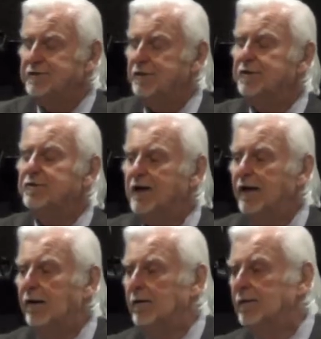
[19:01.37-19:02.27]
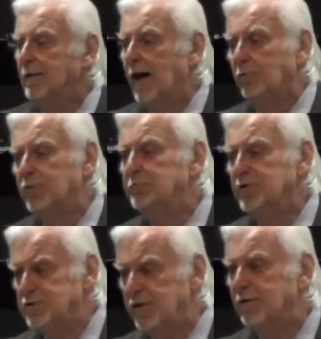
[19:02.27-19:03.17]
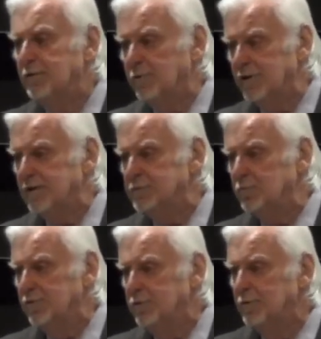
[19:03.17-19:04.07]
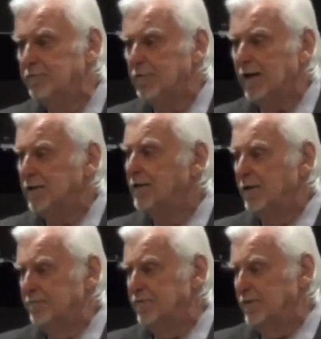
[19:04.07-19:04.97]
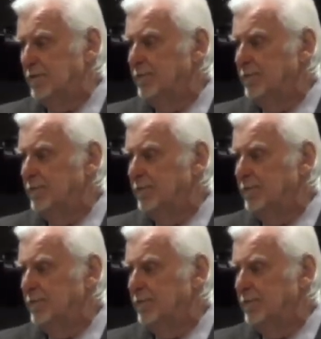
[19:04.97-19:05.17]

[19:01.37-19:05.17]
tell you now, I wouldn't be sharing with this with you if I didn't love you.